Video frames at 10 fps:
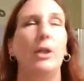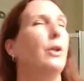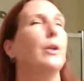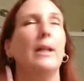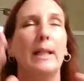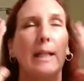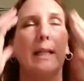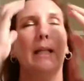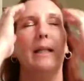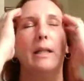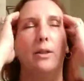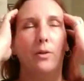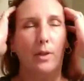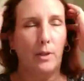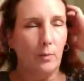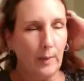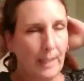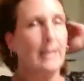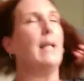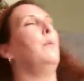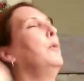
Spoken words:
You're going to get in and you're going to rinse. And